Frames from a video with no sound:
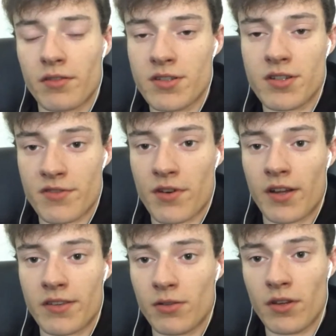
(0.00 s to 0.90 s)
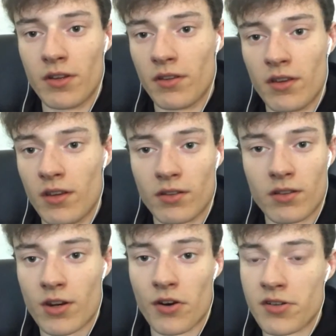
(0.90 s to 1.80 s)
Chiefs Rattle. They they
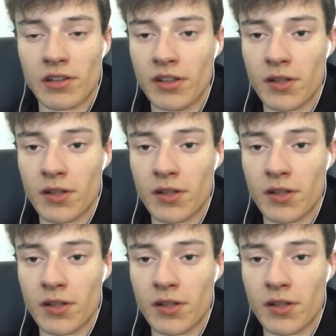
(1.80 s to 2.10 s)
trust league